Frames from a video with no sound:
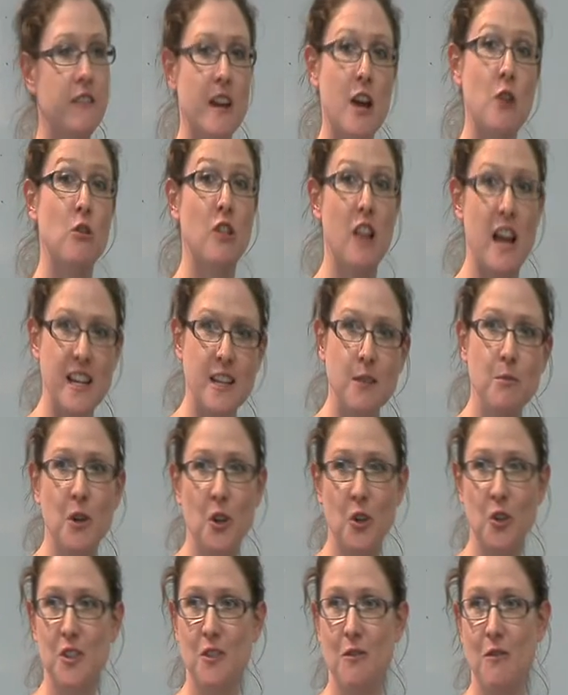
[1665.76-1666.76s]
now light
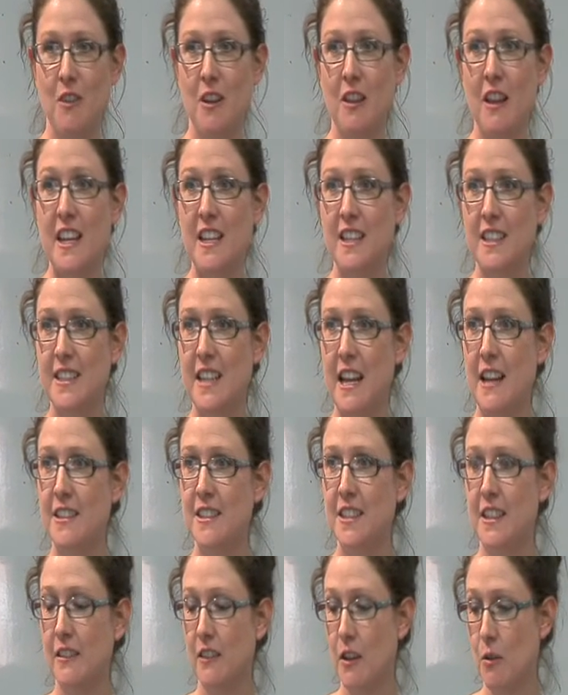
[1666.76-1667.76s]
because of the light
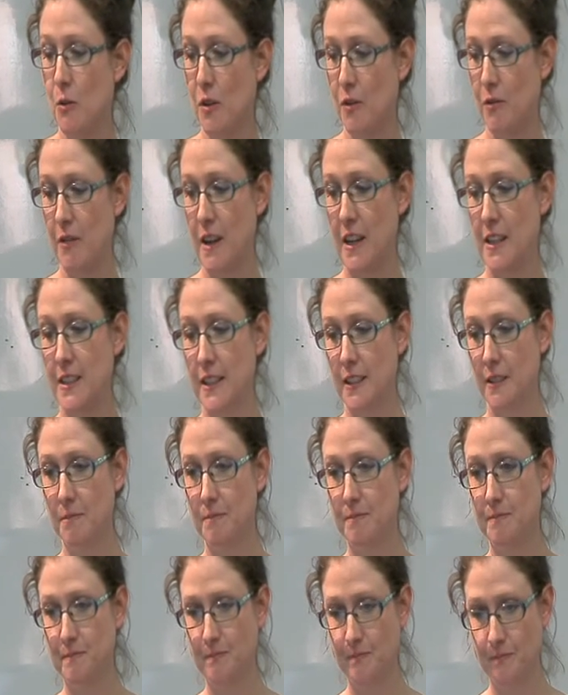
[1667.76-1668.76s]
sensing that we're finding.
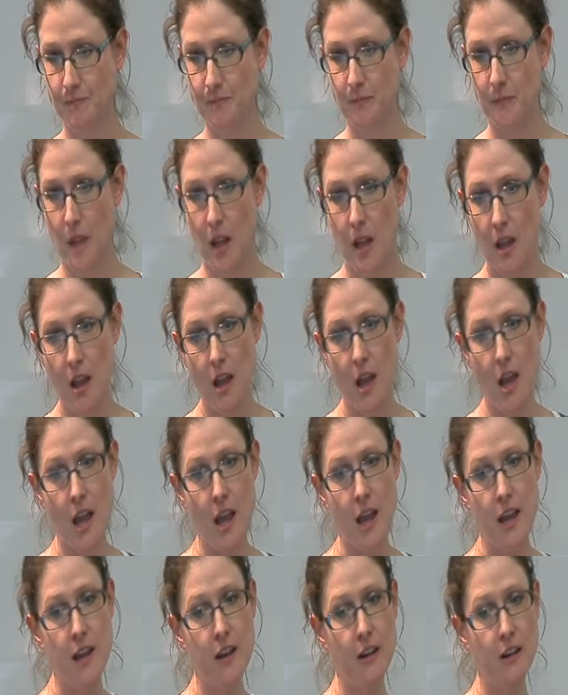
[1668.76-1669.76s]

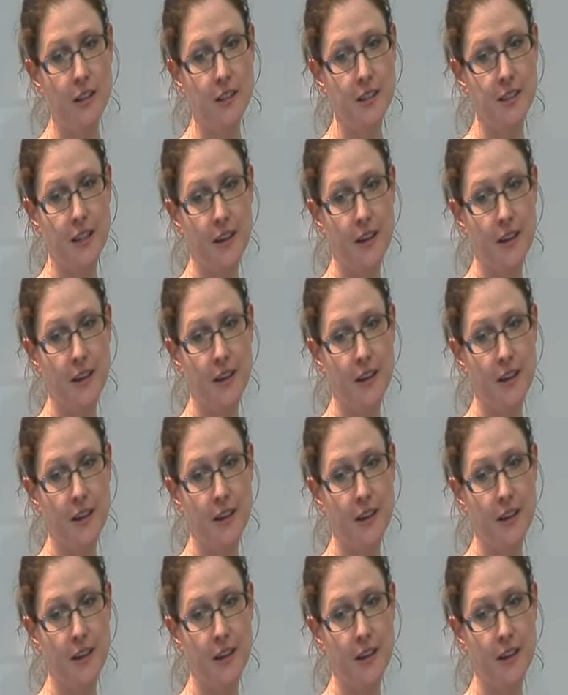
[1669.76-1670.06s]
Here is